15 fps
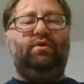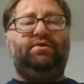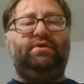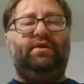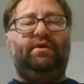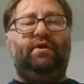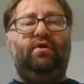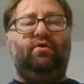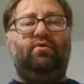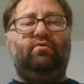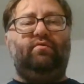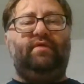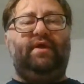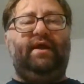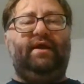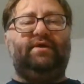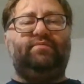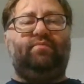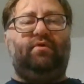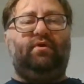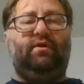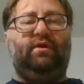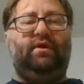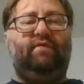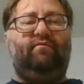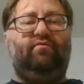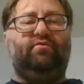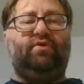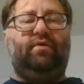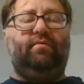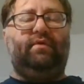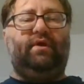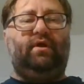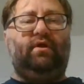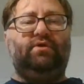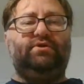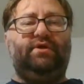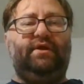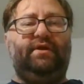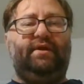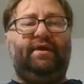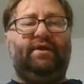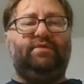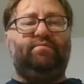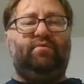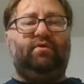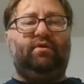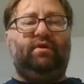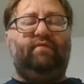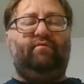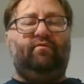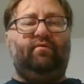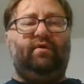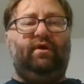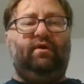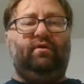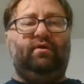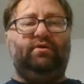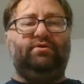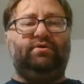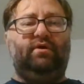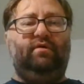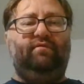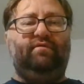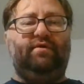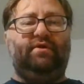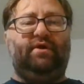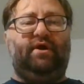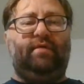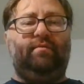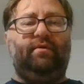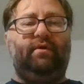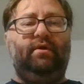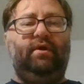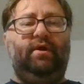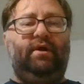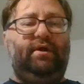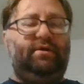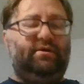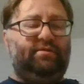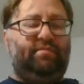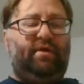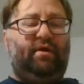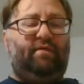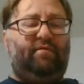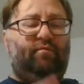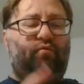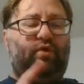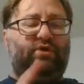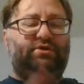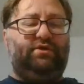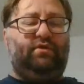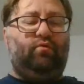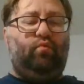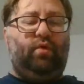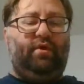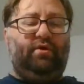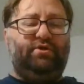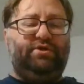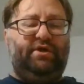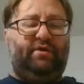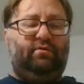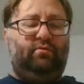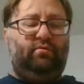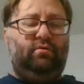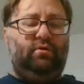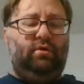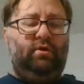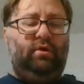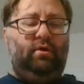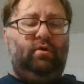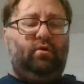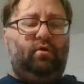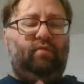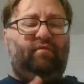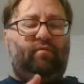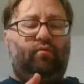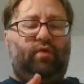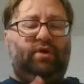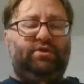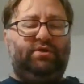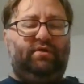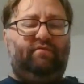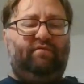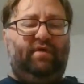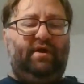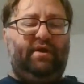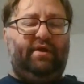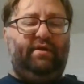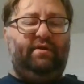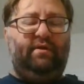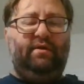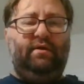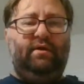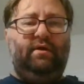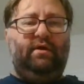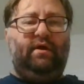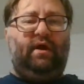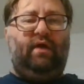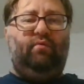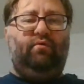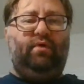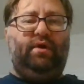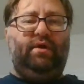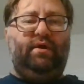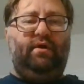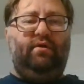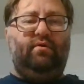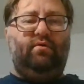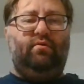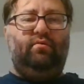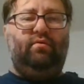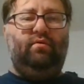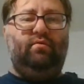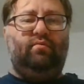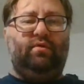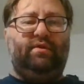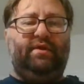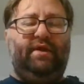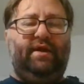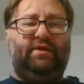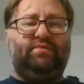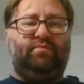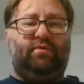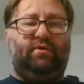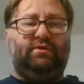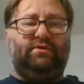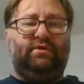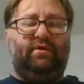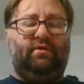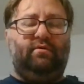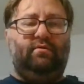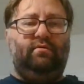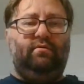to know the expert level terminology and the expert level knowledge of the topic. It doesn't matter if I'm watching the Weather Channel or if I'm watching a fight. I want to know what the experts know.